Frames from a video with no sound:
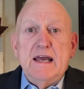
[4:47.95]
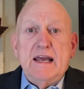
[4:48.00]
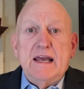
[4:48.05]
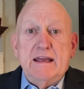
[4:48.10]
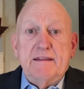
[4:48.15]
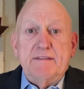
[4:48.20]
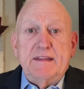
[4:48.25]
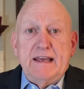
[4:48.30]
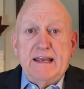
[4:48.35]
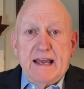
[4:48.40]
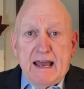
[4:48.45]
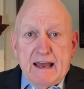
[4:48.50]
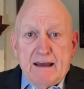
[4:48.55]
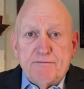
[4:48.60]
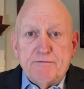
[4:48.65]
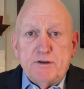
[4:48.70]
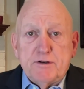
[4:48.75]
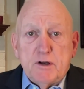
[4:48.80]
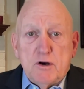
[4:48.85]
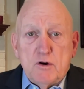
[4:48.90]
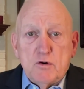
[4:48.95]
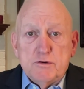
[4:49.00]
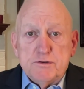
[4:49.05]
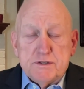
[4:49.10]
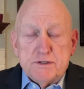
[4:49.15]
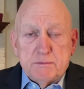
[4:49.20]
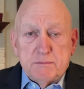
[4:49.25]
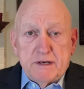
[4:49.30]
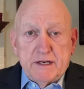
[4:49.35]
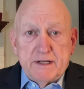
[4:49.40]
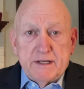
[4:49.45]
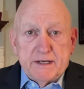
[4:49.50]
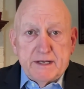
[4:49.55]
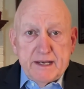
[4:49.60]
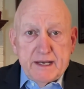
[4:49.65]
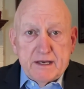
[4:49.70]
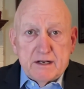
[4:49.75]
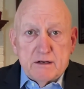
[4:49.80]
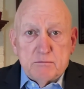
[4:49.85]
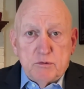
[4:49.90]
and they have to hold somebody
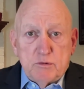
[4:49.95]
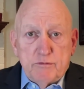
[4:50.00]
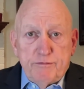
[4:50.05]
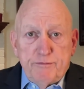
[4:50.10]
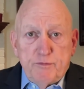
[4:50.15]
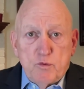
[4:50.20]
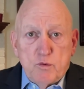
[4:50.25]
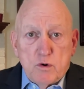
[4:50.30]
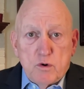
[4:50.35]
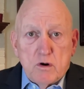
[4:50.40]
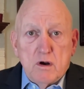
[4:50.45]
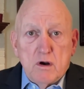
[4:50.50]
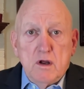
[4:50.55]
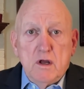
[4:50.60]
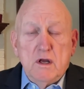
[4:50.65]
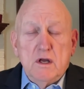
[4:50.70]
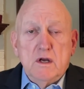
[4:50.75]
accountable for